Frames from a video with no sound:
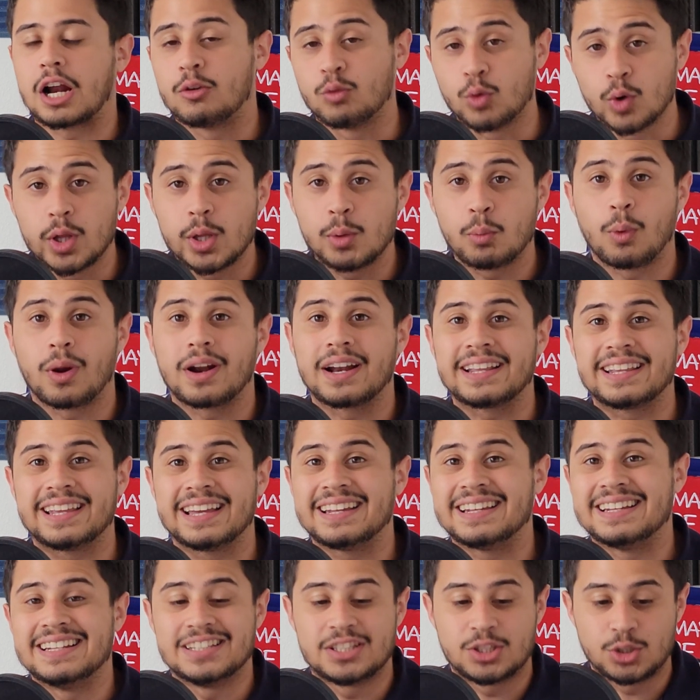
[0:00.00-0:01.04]
I really want to
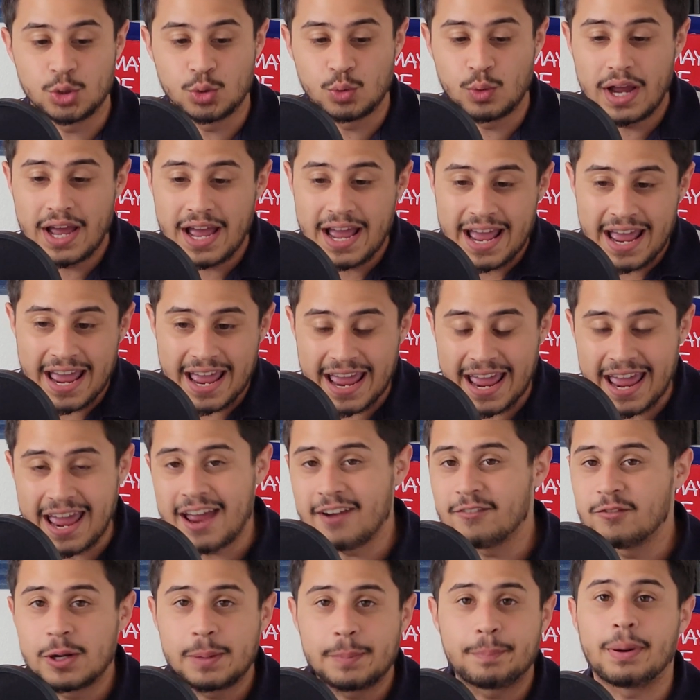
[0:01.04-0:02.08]
get into
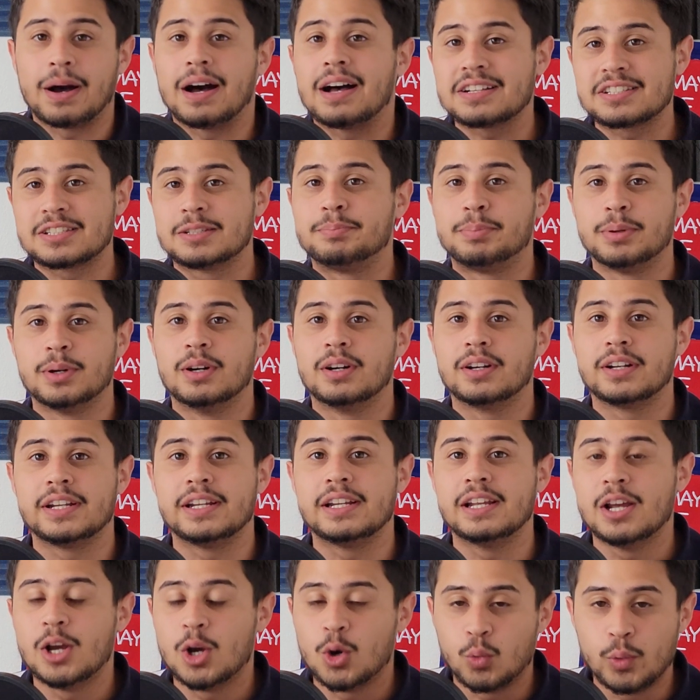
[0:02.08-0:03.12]
every
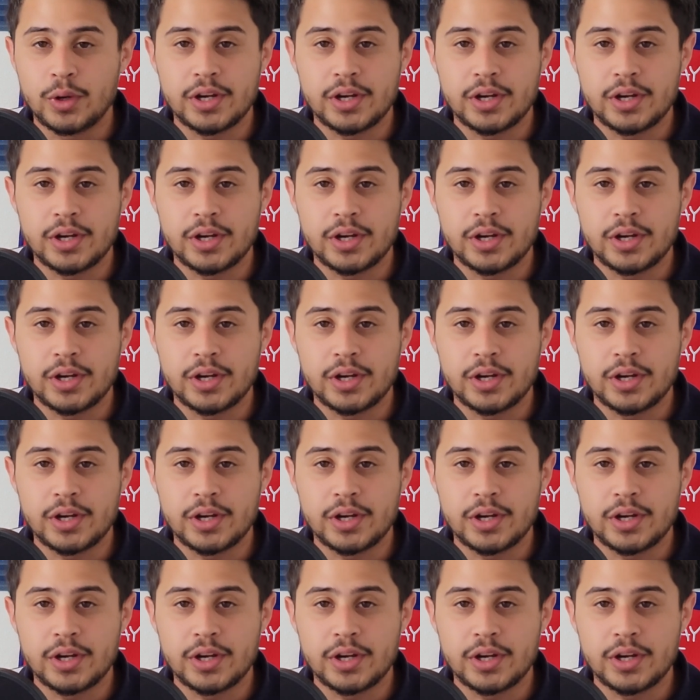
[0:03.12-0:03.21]
possibility